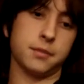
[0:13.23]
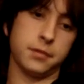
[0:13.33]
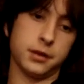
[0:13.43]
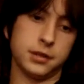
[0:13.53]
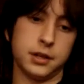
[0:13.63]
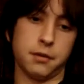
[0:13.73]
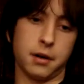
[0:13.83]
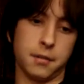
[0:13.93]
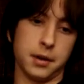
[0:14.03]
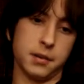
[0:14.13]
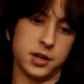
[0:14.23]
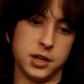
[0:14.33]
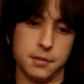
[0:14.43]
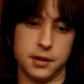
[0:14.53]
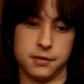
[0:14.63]
reason, he wanted me to
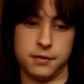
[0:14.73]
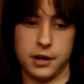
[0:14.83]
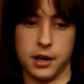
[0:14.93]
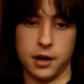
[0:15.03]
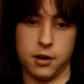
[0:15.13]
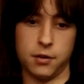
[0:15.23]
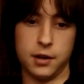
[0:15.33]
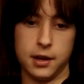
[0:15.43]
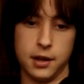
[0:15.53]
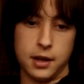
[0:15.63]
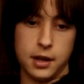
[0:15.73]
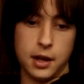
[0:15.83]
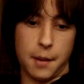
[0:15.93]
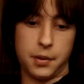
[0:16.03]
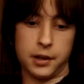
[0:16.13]
mention him in this video.
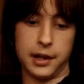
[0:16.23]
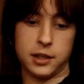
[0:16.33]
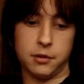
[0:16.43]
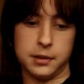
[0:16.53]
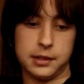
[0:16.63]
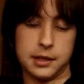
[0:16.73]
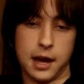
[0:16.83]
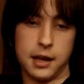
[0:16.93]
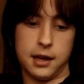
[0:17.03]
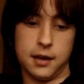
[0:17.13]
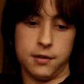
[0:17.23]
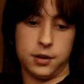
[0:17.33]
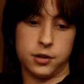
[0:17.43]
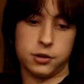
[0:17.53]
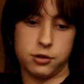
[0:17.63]
I'll put a link to his site in the
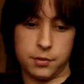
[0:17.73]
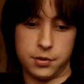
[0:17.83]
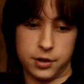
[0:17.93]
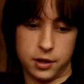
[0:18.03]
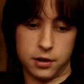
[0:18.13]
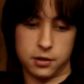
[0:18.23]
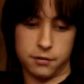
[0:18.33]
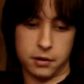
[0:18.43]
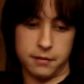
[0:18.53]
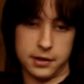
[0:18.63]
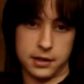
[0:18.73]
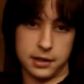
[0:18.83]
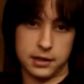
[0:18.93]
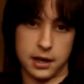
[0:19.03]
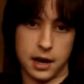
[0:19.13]
description, so if you want to visit
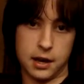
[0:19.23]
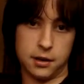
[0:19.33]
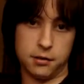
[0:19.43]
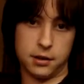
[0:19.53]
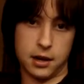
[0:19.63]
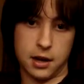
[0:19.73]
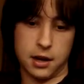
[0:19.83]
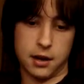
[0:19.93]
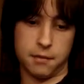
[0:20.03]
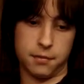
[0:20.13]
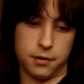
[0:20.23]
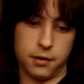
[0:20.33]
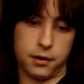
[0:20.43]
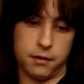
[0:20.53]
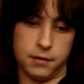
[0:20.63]
his site, you can
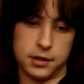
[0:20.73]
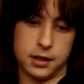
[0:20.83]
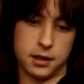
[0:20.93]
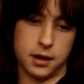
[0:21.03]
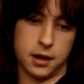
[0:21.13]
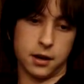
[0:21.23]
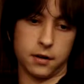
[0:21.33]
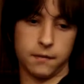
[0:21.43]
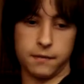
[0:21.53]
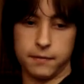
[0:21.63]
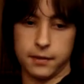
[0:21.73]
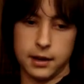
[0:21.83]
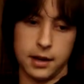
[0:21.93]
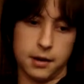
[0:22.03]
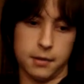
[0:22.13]
visit it there.
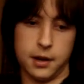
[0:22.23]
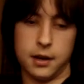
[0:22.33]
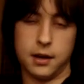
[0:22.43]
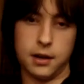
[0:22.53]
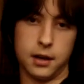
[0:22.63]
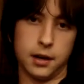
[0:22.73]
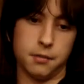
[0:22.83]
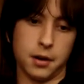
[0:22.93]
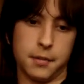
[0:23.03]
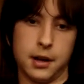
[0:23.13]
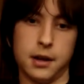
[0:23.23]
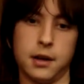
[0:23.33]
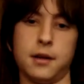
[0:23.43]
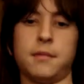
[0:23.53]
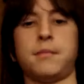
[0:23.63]
Anyway, and he wanted me
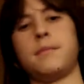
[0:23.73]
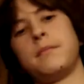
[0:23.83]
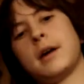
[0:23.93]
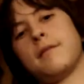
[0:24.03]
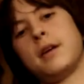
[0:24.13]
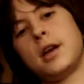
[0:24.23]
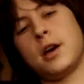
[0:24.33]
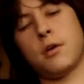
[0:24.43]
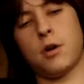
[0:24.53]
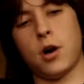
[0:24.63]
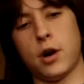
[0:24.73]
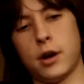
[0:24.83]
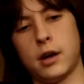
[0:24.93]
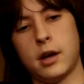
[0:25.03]
to make a video on